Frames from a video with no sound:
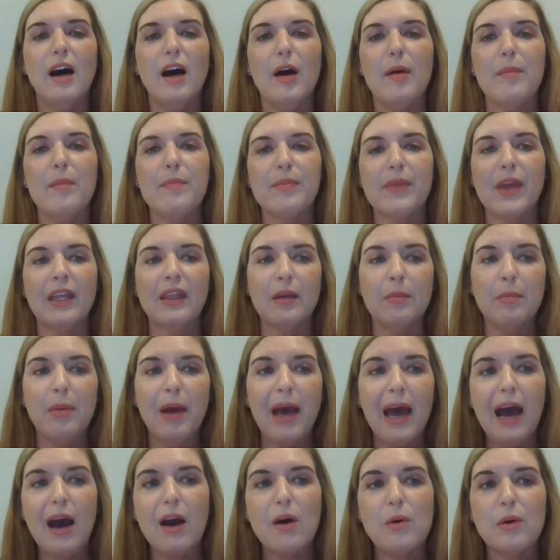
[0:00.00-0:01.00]
Um, and the
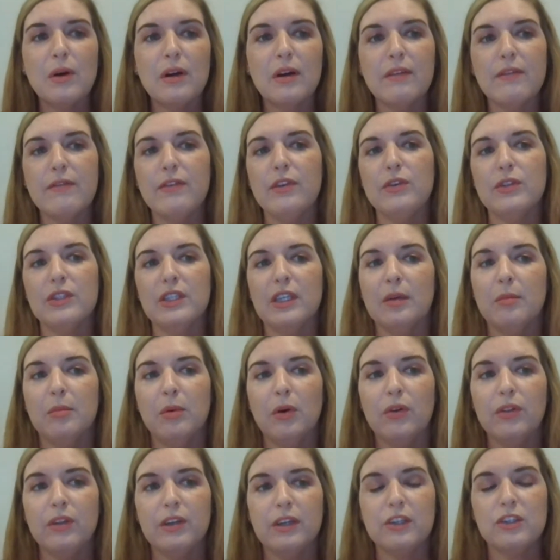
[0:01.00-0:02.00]
power of
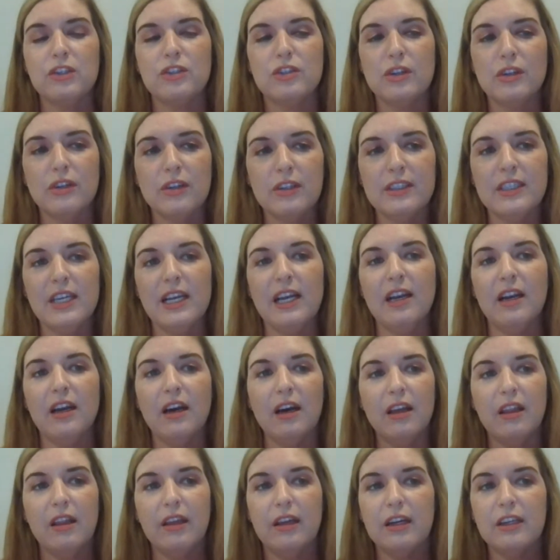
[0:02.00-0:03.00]
using both external
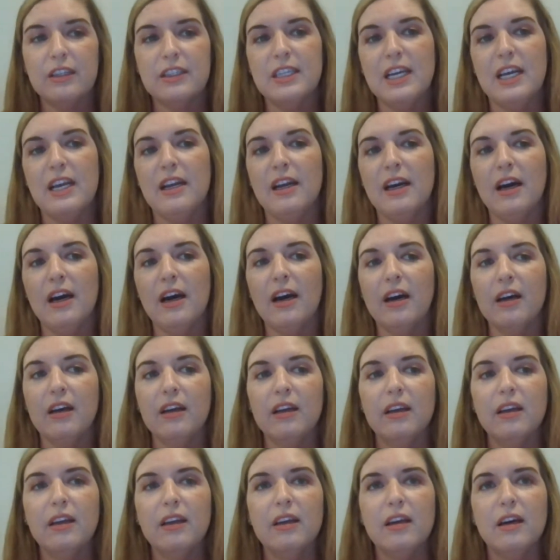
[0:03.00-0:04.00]
data, their
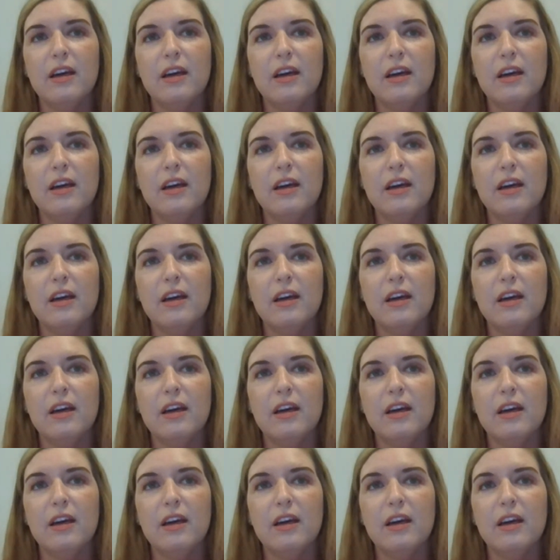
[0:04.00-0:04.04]
data,